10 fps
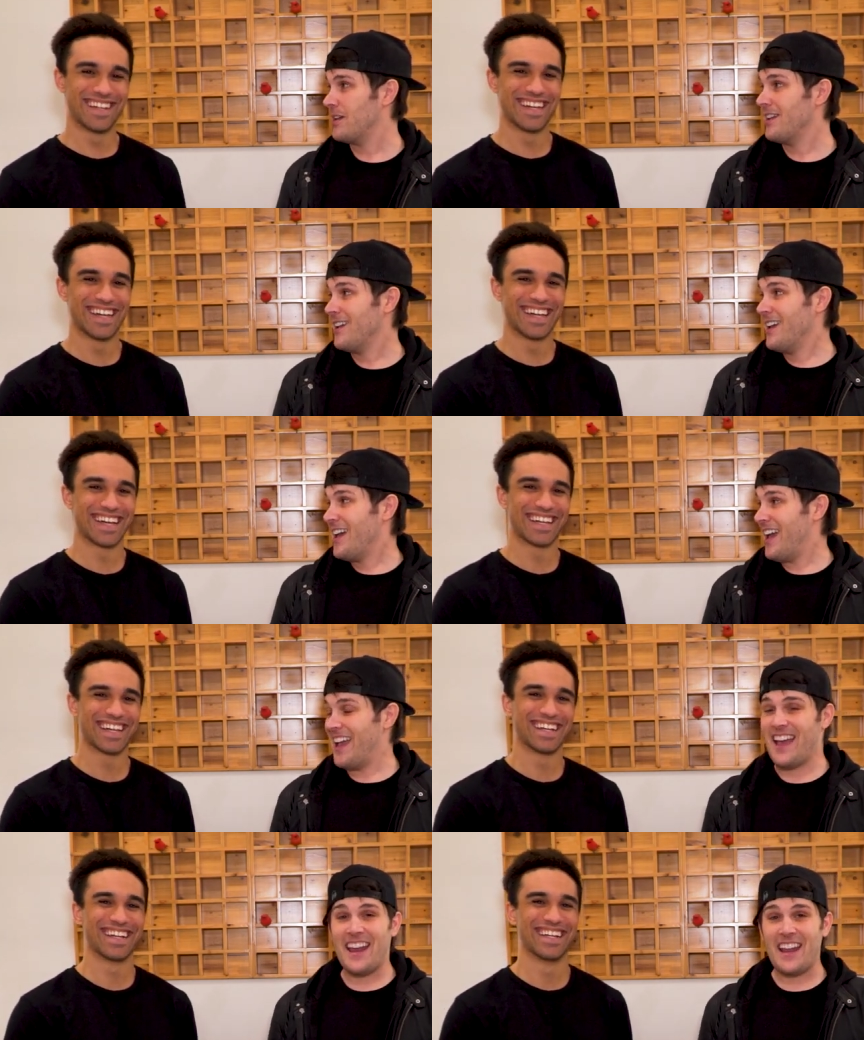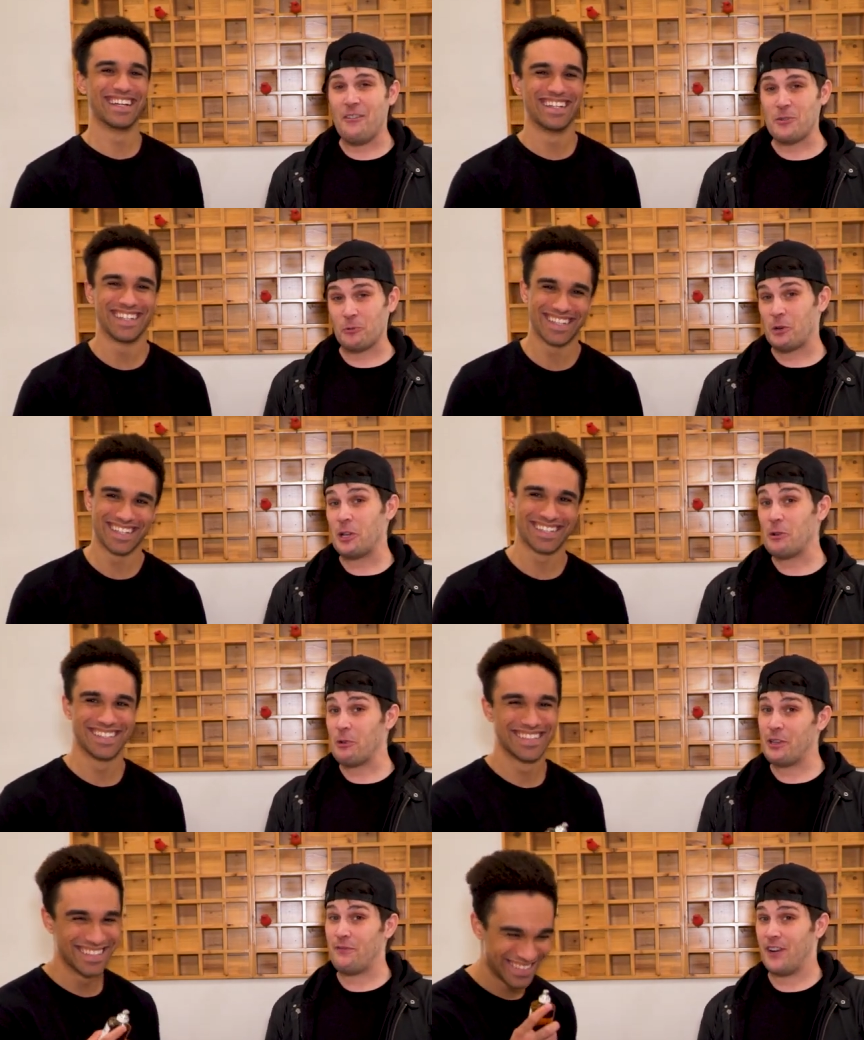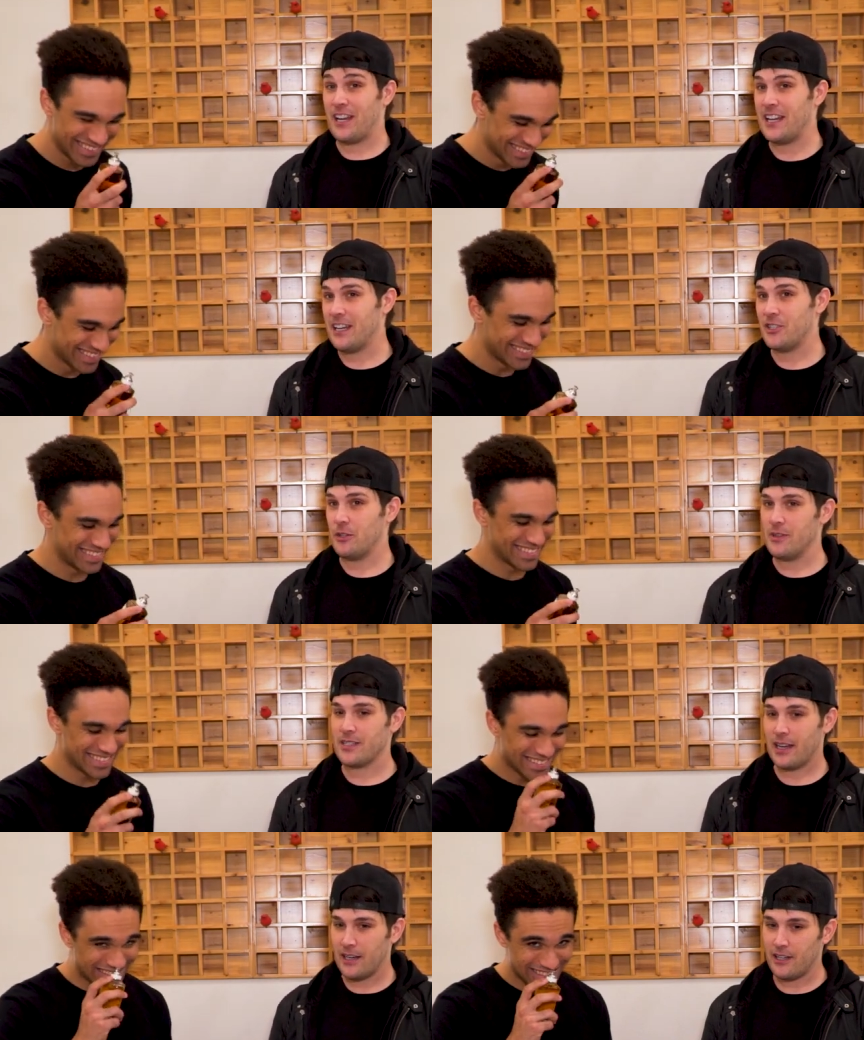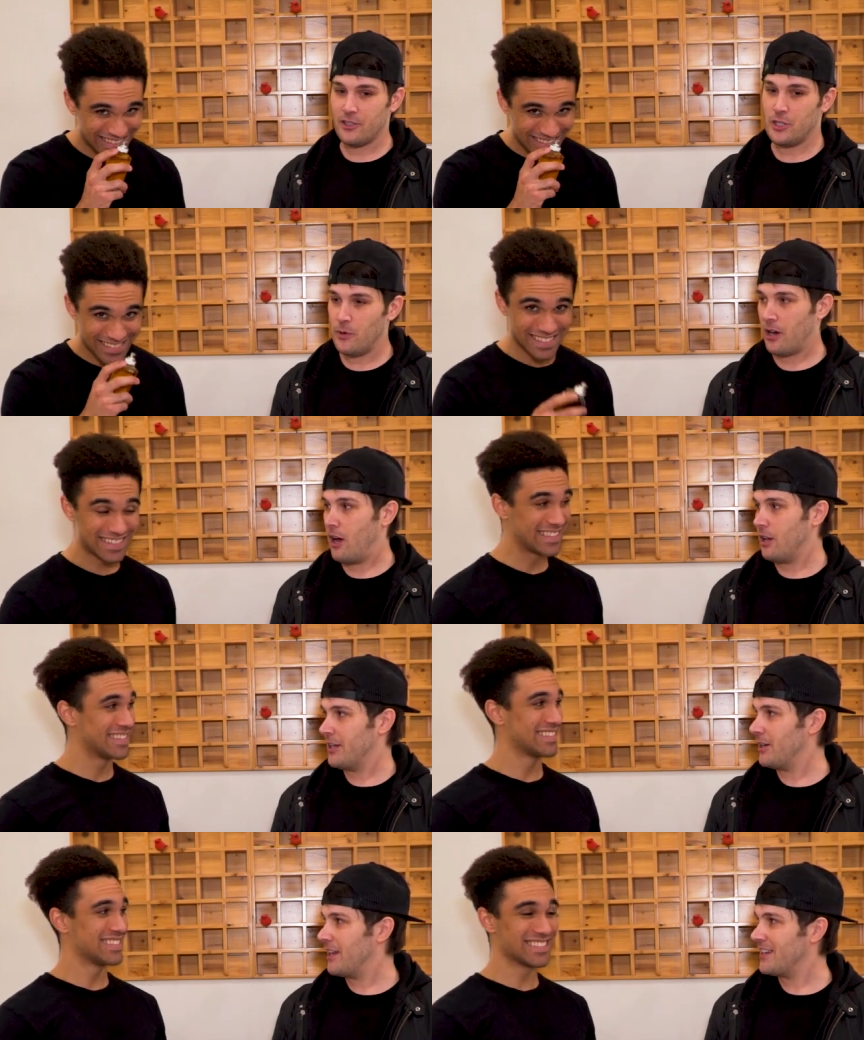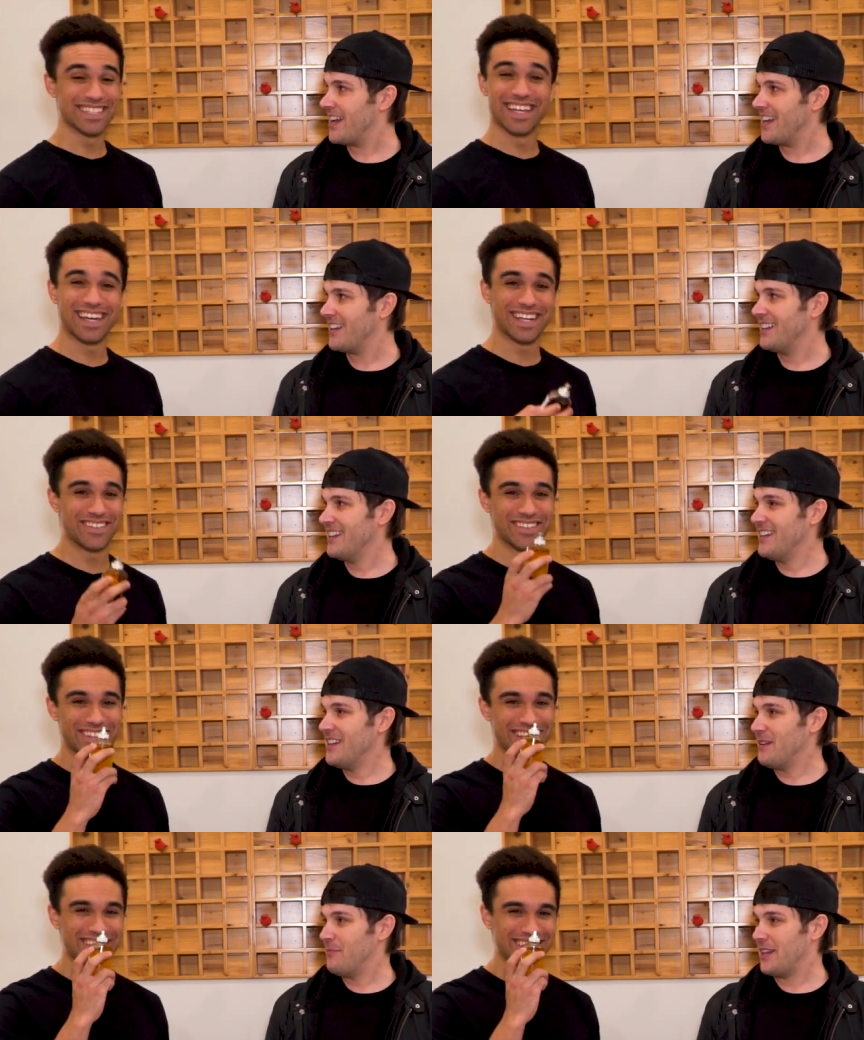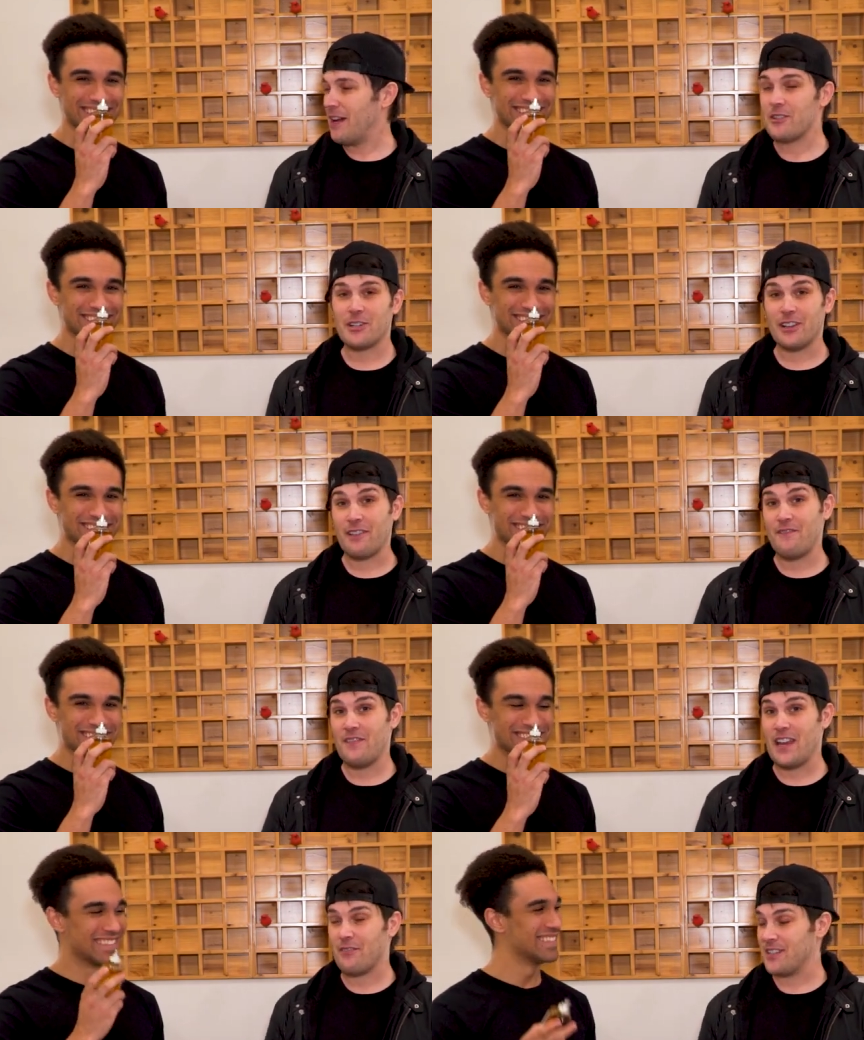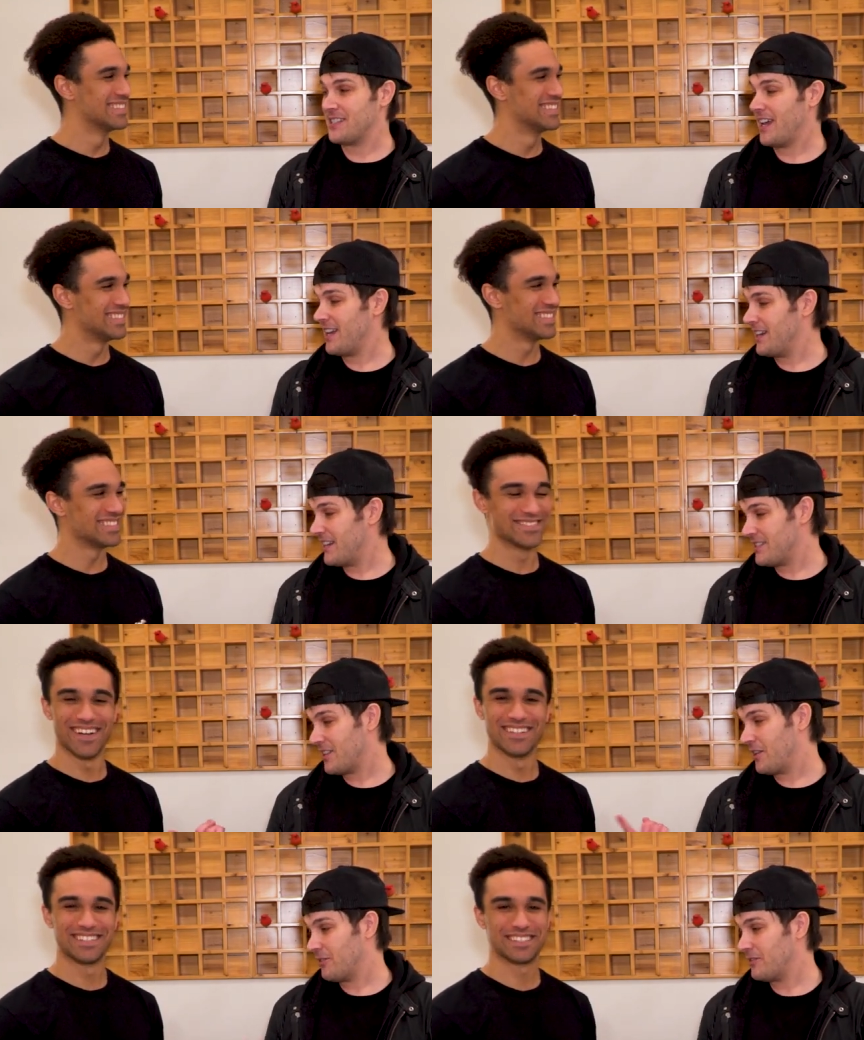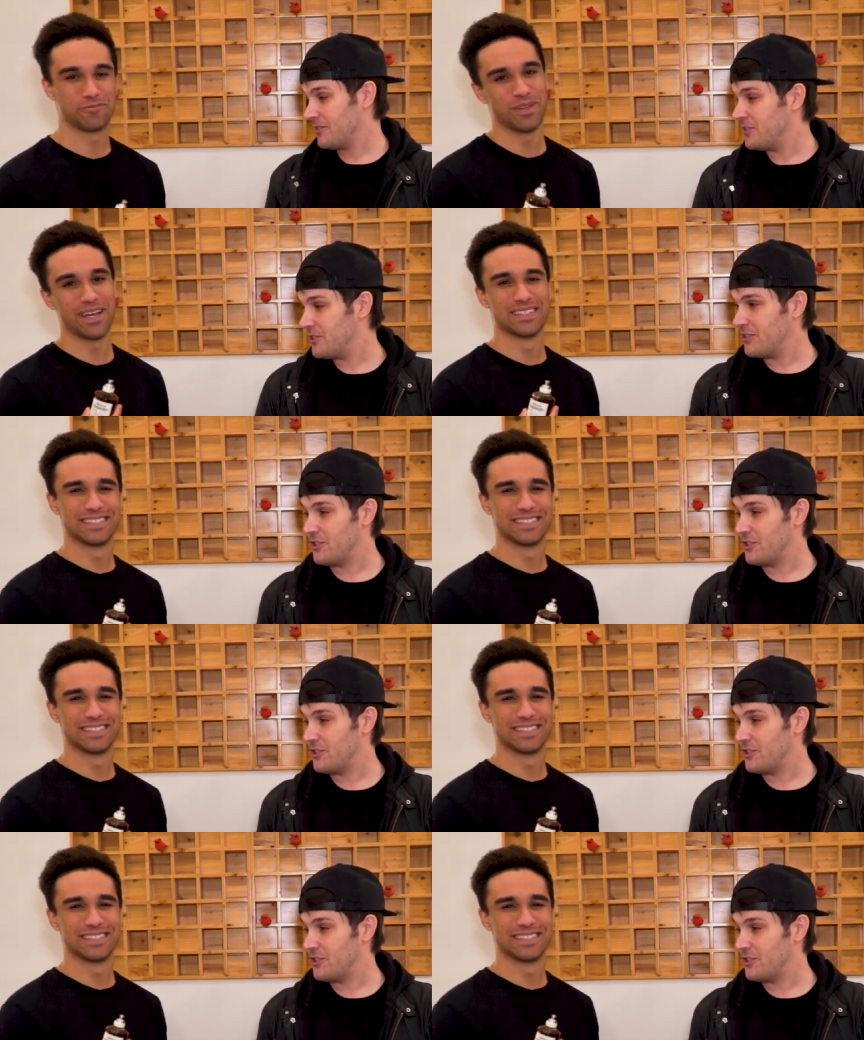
Speaker 1: and it was really, really funny because she was like, She went all in on that. Yeah, I know that. But that was her like favorite scent. And wow. so, yeah.